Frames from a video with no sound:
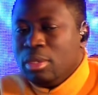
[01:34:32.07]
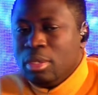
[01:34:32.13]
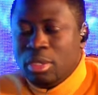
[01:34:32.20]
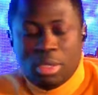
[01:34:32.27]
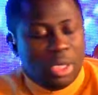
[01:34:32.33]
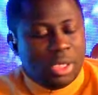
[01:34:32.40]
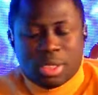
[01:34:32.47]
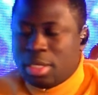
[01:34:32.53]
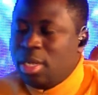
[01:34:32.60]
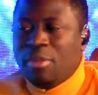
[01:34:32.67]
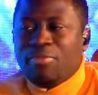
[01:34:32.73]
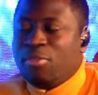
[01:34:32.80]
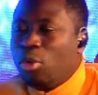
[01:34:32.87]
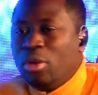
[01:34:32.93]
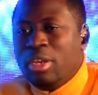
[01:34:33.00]
It's not
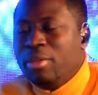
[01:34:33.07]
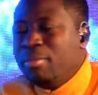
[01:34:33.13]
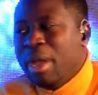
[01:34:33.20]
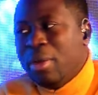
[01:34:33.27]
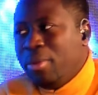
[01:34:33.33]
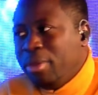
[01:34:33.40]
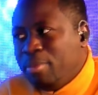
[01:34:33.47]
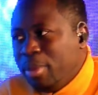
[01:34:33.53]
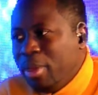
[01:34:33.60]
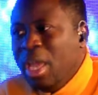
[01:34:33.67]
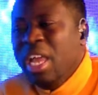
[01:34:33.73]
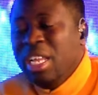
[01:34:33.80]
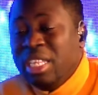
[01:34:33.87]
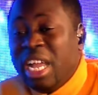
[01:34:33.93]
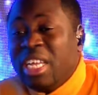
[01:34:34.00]
for only married people.
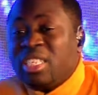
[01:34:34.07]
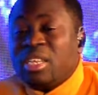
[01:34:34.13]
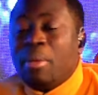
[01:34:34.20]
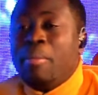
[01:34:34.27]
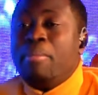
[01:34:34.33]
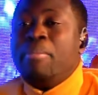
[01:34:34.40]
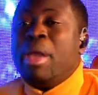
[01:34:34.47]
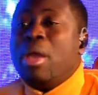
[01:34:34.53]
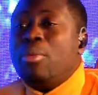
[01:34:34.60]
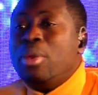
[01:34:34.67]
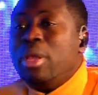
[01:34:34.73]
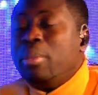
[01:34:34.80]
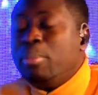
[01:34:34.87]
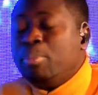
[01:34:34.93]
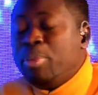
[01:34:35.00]
There are some
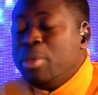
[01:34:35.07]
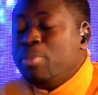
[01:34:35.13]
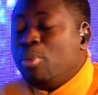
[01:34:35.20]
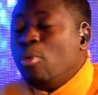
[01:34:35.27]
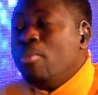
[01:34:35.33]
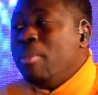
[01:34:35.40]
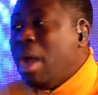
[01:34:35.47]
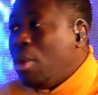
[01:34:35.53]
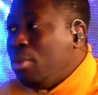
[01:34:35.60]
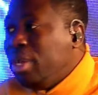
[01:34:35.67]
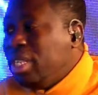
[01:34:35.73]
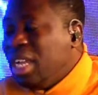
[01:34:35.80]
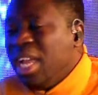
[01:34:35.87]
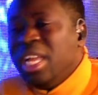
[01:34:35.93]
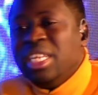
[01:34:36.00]
married people married,
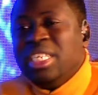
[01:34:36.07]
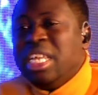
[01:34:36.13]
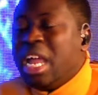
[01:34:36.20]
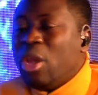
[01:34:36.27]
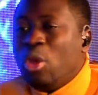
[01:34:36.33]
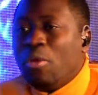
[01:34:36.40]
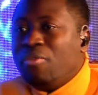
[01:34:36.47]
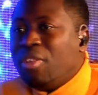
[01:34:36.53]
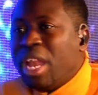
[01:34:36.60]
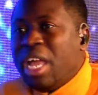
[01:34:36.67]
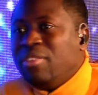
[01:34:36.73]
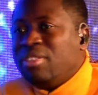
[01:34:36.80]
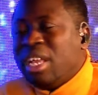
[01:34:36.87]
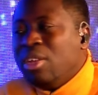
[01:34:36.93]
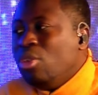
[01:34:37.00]
their love
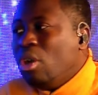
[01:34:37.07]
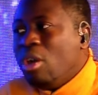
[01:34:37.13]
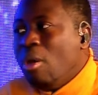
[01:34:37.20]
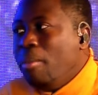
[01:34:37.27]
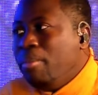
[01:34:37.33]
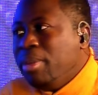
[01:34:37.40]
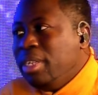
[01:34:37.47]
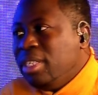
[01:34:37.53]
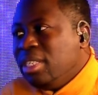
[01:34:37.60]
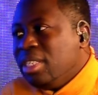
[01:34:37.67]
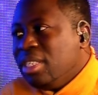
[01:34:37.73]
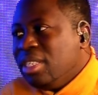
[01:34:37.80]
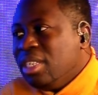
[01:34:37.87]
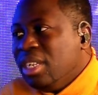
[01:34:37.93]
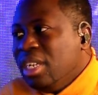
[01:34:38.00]
lives are not complete.
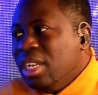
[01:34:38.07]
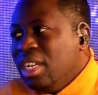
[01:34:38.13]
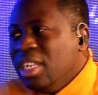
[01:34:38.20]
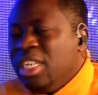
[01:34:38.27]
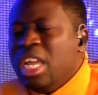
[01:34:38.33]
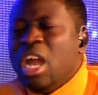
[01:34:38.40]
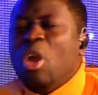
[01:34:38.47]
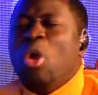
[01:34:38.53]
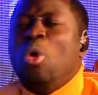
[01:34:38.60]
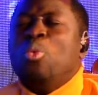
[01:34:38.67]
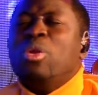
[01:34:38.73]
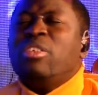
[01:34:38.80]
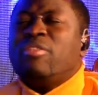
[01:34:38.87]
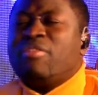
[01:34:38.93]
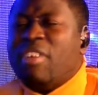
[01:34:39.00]
They are
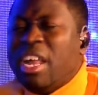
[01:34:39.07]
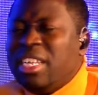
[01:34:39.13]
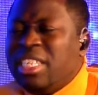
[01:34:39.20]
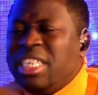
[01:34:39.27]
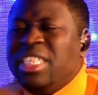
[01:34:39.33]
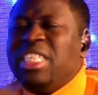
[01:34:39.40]
always fighting.